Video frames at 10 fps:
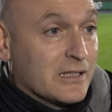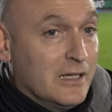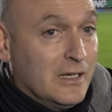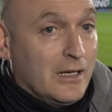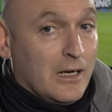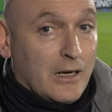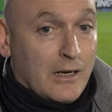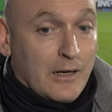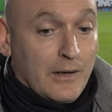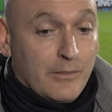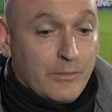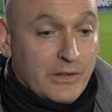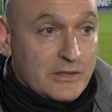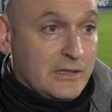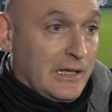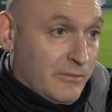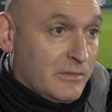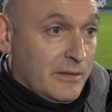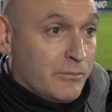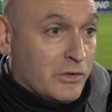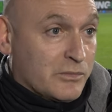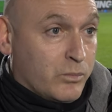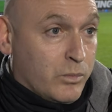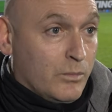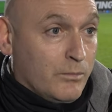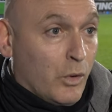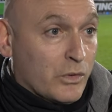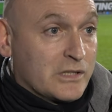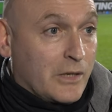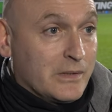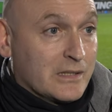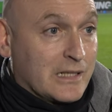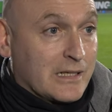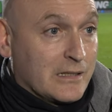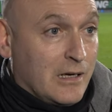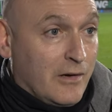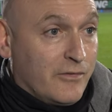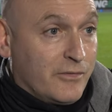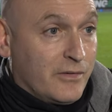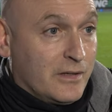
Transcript: It was more so in the second half.